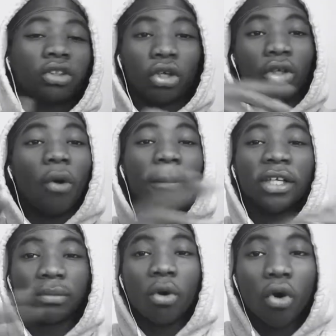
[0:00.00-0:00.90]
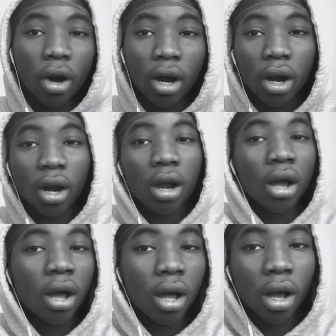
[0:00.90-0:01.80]
so you don't miss more.
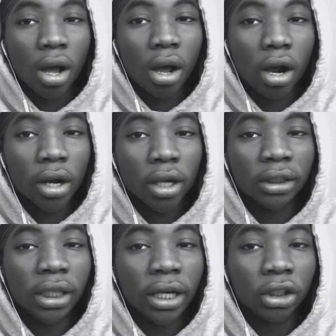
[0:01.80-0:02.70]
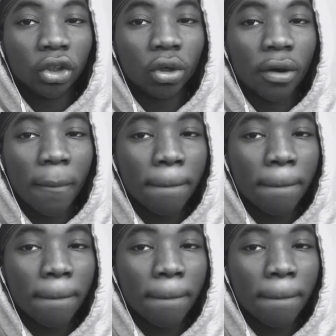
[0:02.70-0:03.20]
Let's get into it.